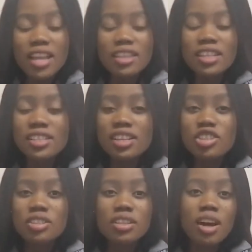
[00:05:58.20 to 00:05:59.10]
That's
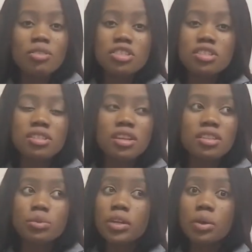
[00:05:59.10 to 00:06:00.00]
actually how she
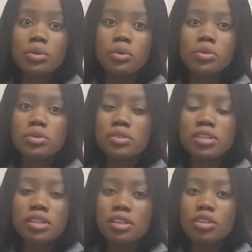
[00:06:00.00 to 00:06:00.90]
started. When are we going to
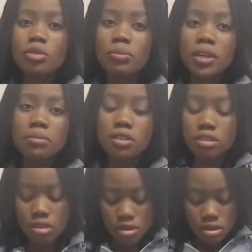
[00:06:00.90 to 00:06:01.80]
see your baby?
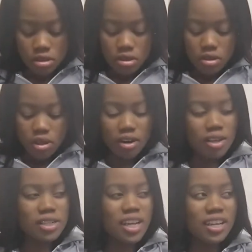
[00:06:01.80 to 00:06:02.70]
And
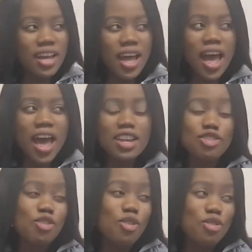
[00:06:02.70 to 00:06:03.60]
I was like,
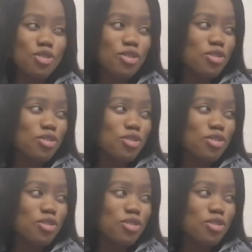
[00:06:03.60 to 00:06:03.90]
no,